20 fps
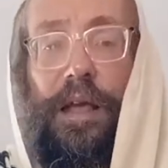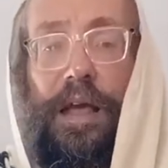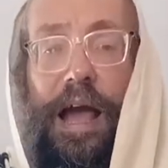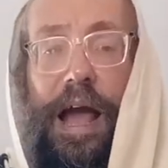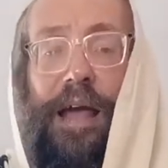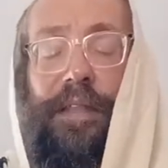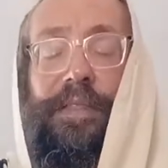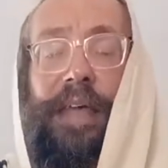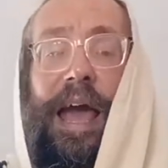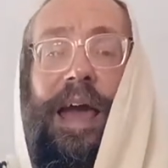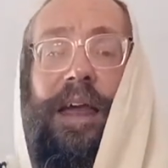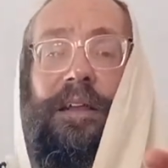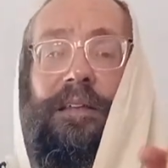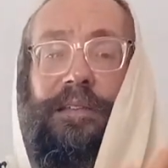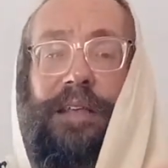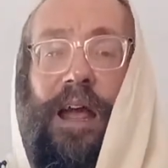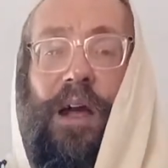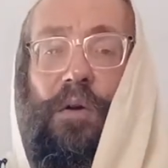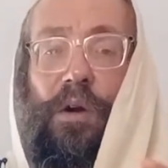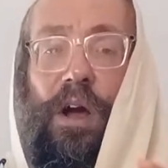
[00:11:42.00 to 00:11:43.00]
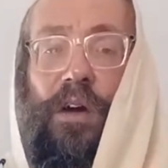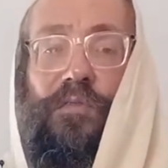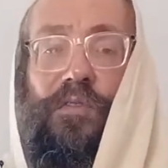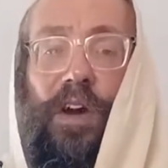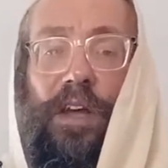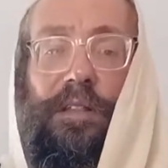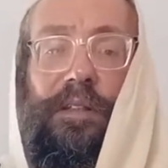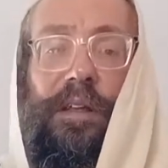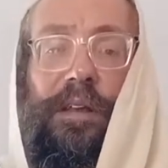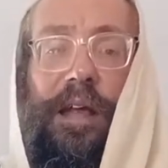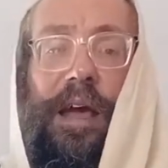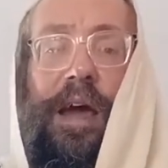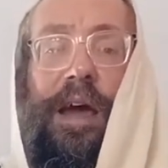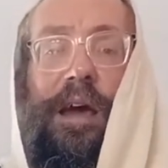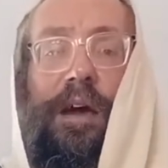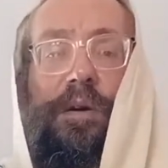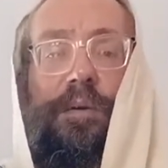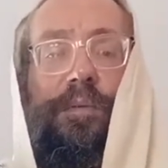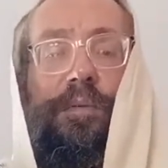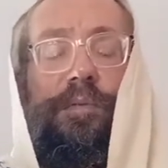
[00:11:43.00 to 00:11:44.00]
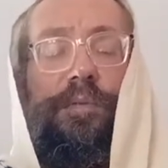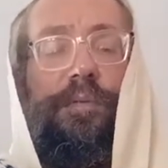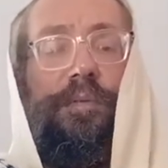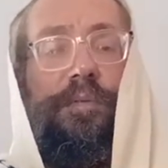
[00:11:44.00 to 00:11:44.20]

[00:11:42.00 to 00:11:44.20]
And that is our avodah now.